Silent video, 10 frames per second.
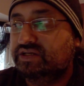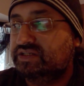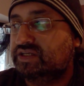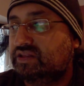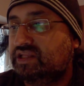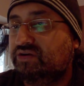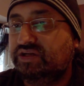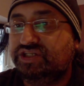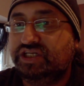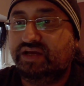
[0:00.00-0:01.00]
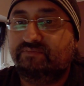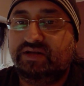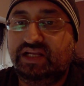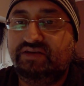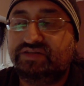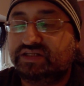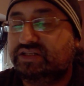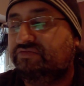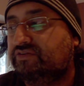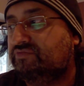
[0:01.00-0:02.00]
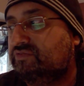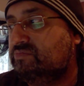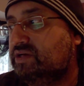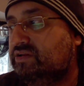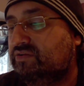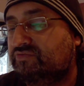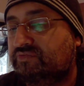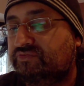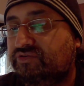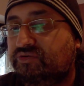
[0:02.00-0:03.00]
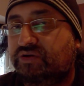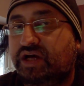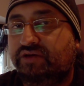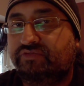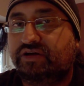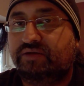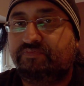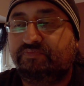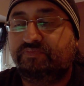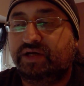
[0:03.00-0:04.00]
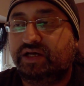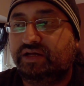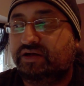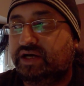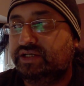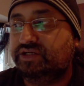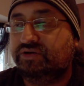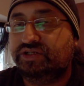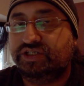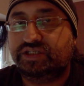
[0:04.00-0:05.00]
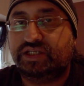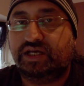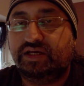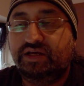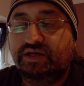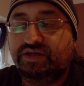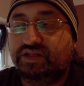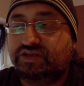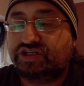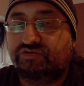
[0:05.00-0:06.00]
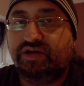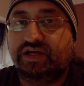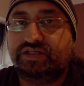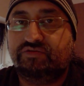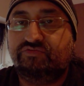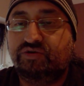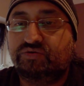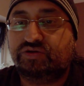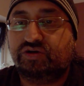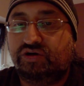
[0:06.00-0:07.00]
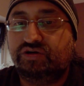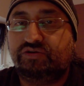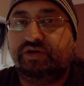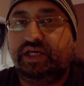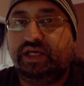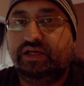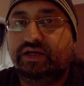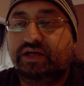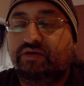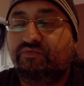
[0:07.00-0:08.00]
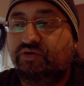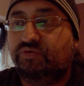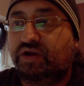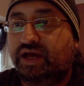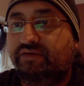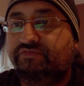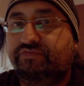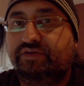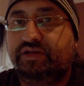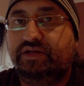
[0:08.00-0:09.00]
So theology and beliefs are different for me from real life kind of ideologies. That, you know, the Sharia is a real concrete, real life